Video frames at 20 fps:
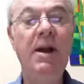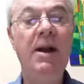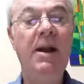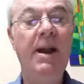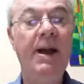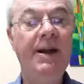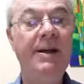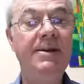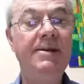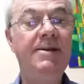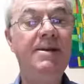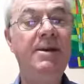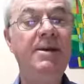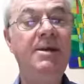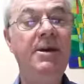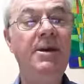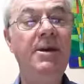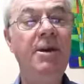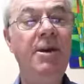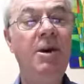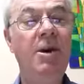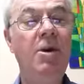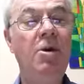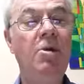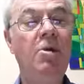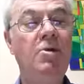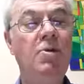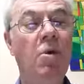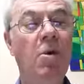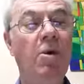"Like a city
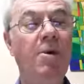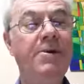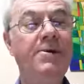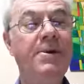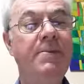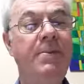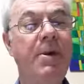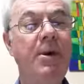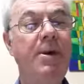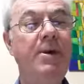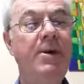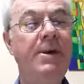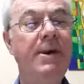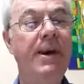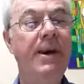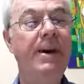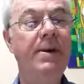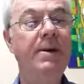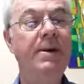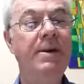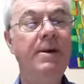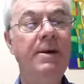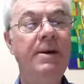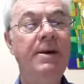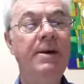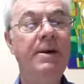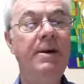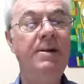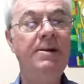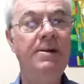whose walls are broken down
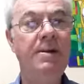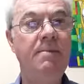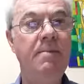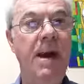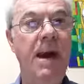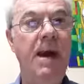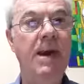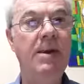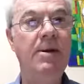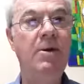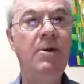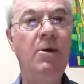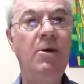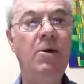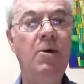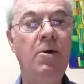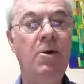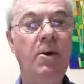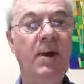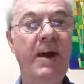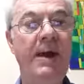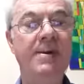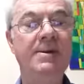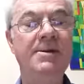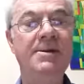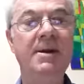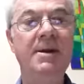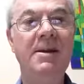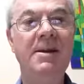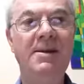is a man who
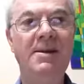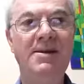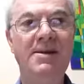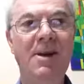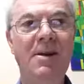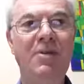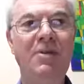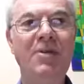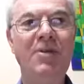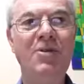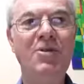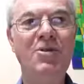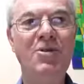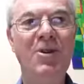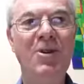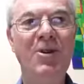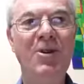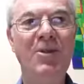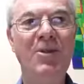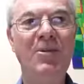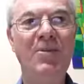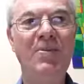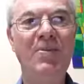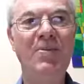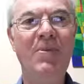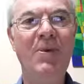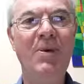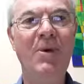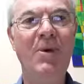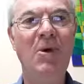lacks self-control."
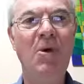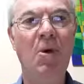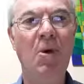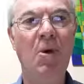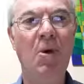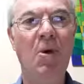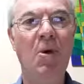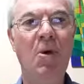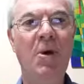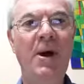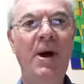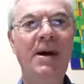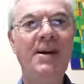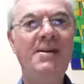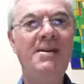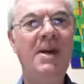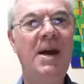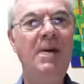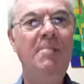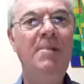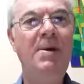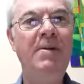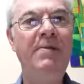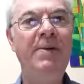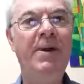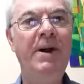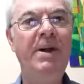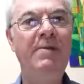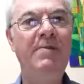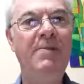Or, as the
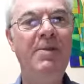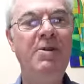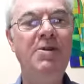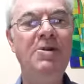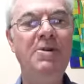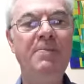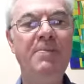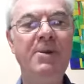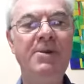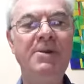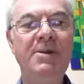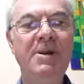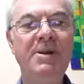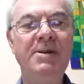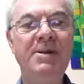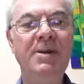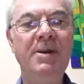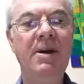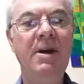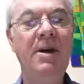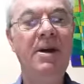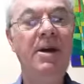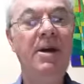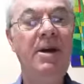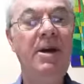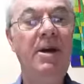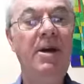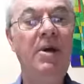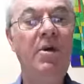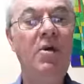Amplified Version puts it,
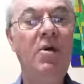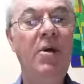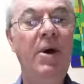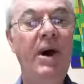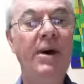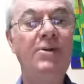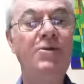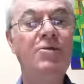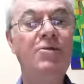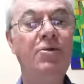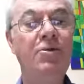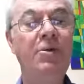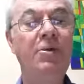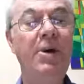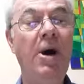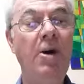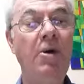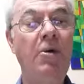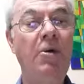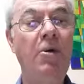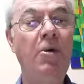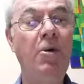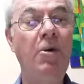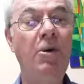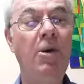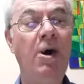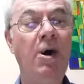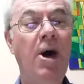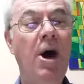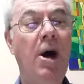"He who has no
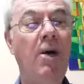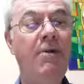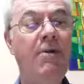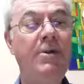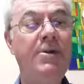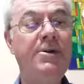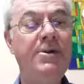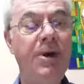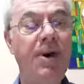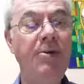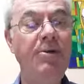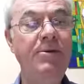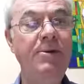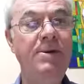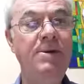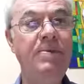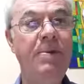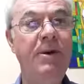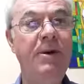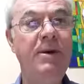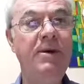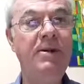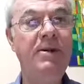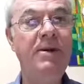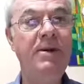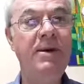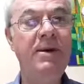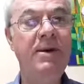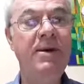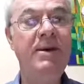rule over his own
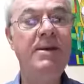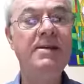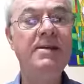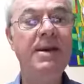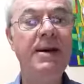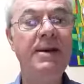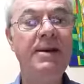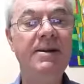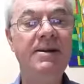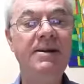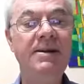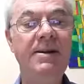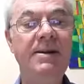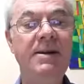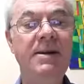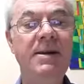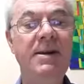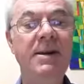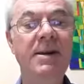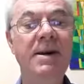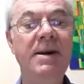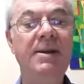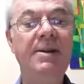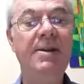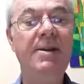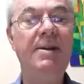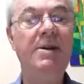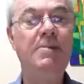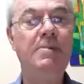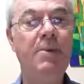spirit is like a city
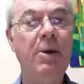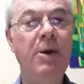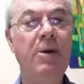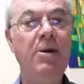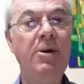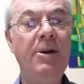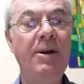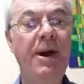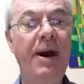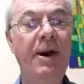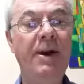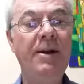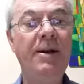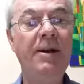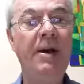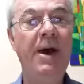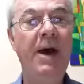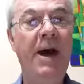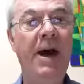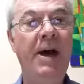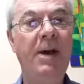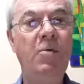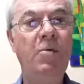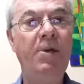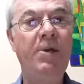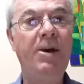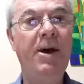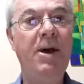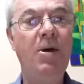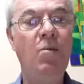that is broken down and
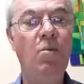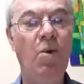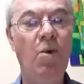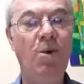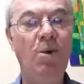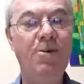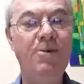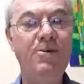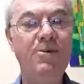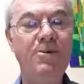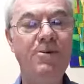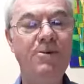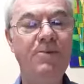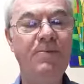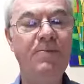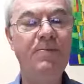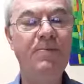without walls."